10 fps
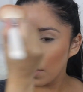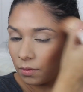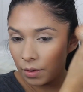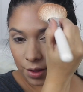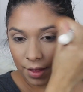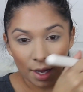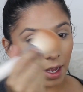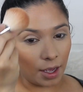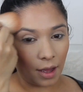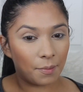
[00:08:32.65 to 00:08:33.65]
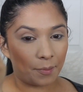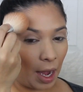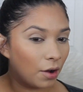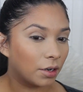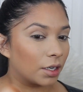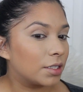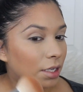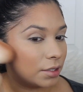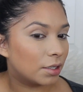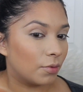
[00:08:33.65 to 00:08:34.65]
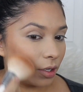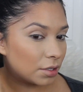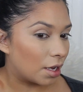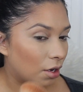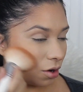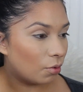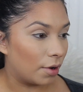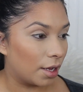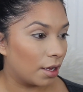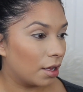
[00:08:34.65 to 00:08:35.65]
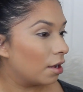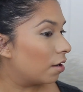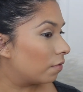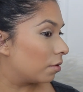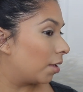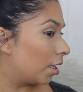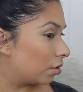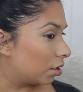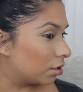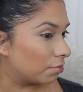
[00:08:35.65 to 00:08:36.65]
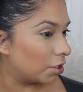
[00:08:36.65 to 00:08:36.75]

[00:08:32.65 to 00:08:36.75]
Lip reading: with a powder because I didn't want to take away from the hydration.